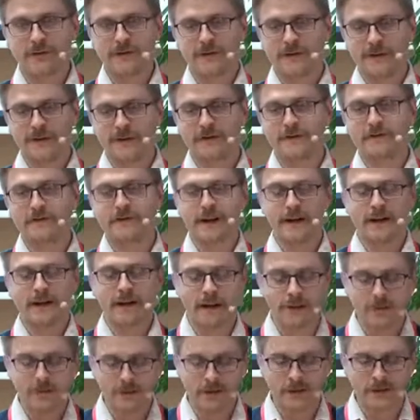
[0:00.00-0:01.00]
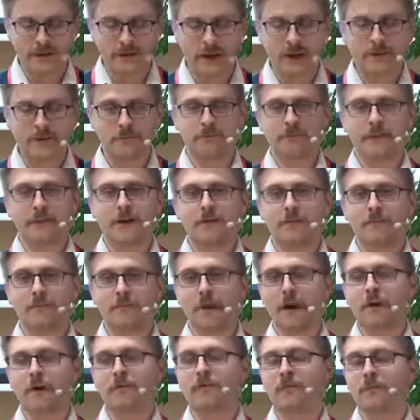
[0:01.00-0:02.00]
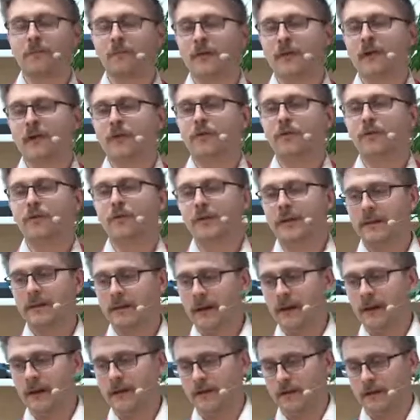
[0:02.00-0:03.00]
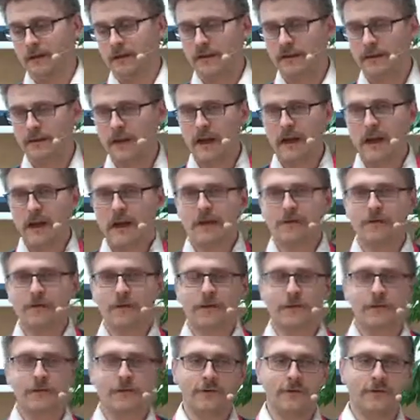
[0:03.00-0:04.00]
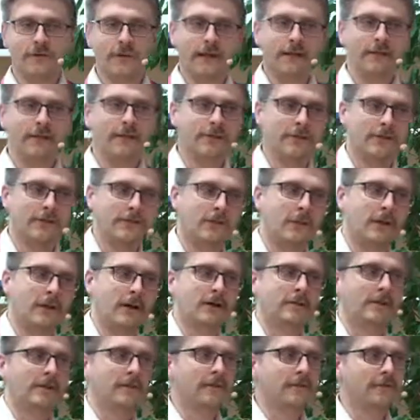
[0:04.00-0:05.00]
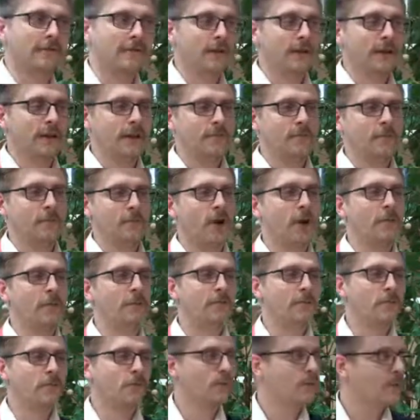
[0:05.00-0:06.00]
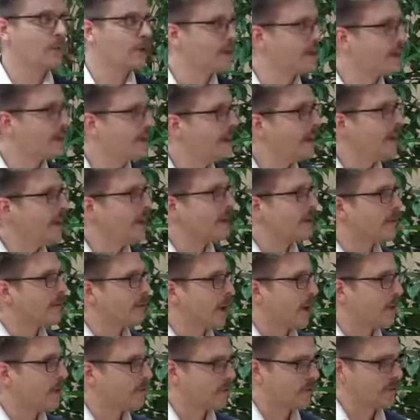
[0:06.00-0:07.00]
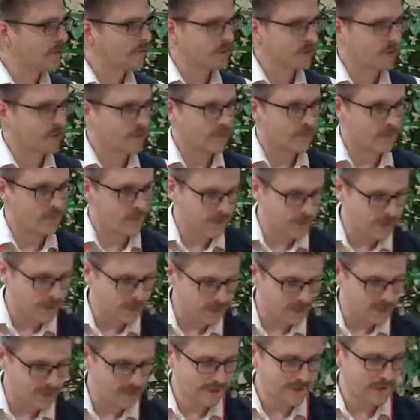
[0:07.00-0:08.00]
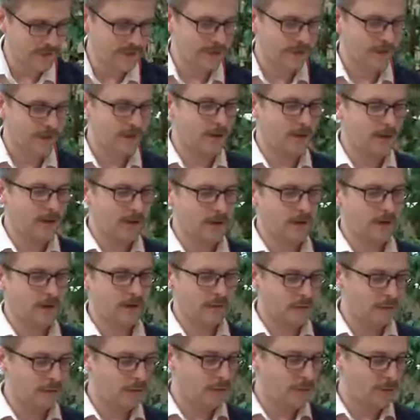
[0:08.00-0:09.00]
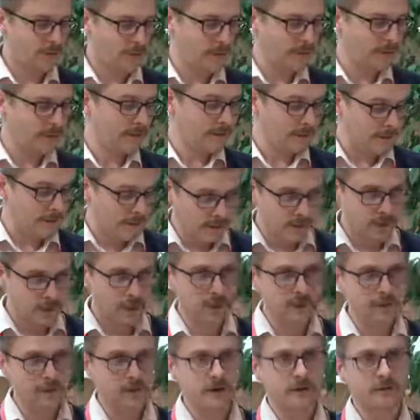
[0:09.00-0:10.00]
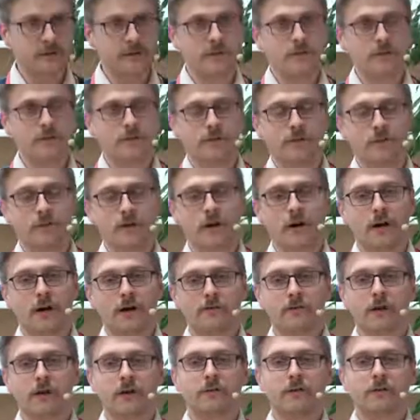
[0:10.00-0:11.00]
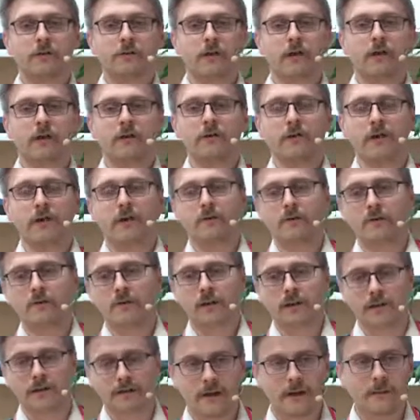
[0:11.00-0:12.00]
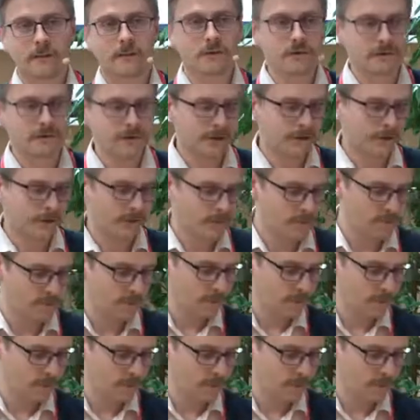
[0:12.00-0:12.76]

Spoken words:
like 100 times, there's bound to be human errors. So that is one of the problems with crowdsourcing, of course. But in general, this was a really, really good example, and it